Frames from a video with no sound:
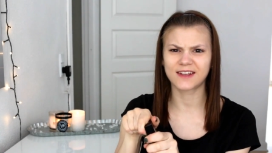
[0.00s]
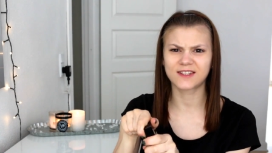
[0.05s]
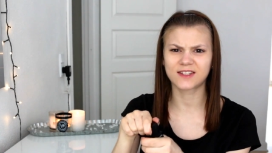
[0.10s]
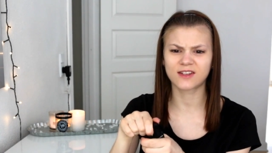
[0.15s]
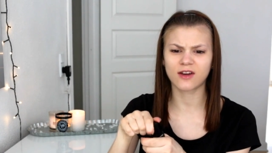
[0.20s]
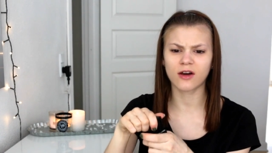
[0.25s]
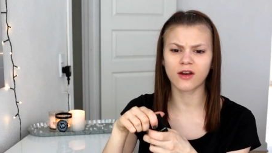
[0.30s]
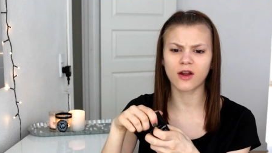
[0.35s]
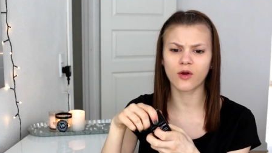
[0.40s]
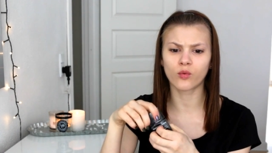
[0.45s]

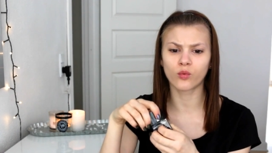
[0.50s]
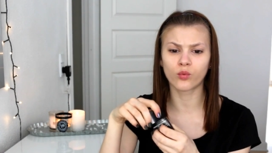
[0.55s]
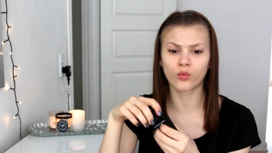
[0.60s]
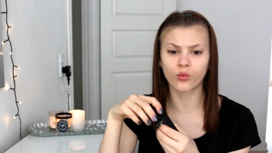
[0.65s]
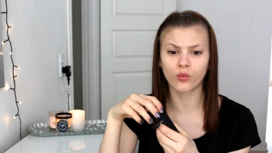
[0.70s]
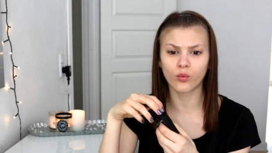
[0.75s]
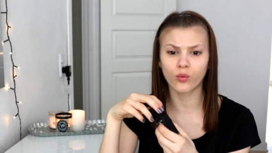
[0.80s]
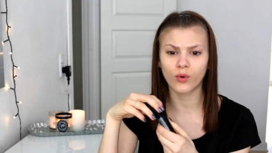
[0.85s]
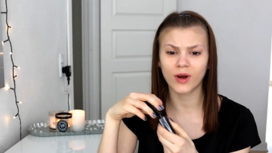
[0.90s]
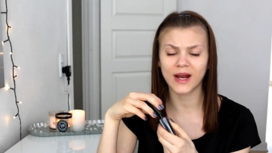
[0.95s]
it's got a
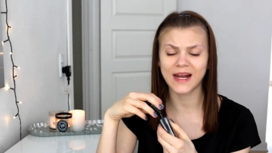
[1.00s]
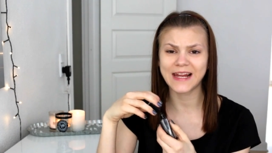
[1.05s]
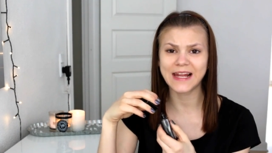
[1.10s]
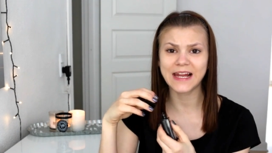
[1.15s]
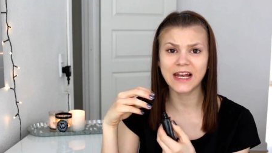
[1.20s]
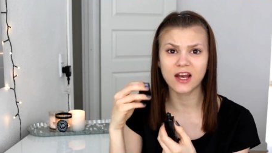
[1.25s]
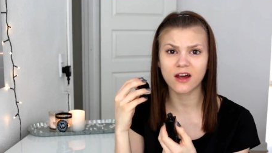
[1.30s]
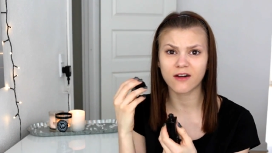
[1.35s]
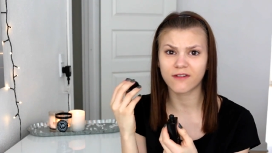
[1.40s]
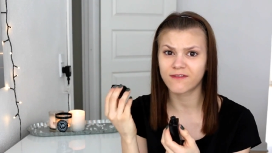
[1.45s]

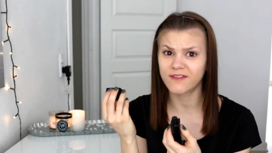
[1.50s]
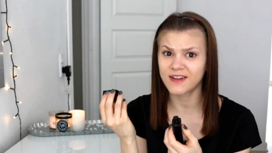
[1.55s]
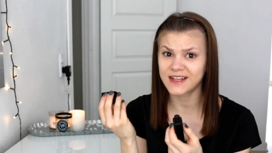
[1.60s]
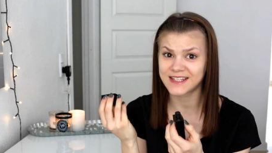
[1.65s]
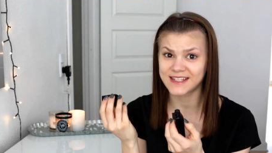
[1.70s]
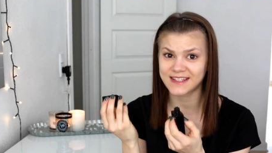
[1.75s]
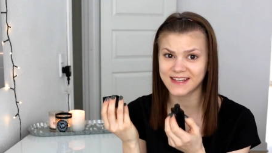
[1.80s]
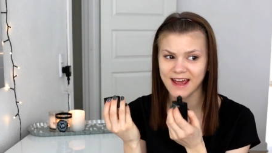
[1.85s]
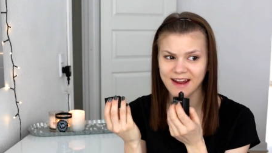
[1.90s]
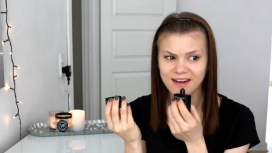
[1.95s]
really lovely
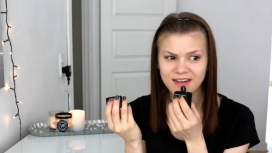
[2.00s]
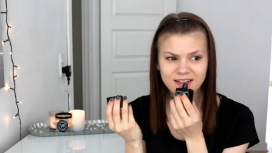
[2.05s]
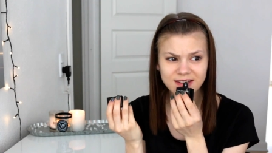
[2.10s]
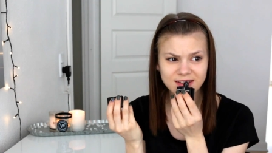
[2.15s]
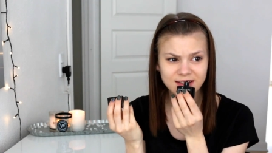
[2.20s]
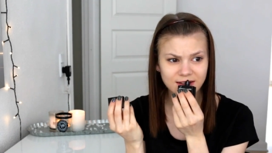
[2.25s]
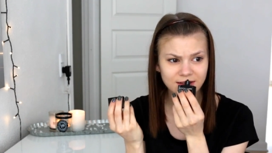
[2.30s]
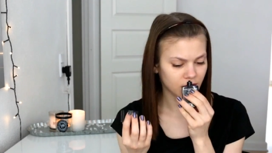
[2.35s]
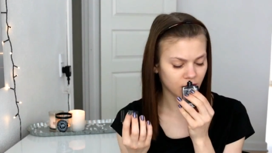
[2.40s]
scent.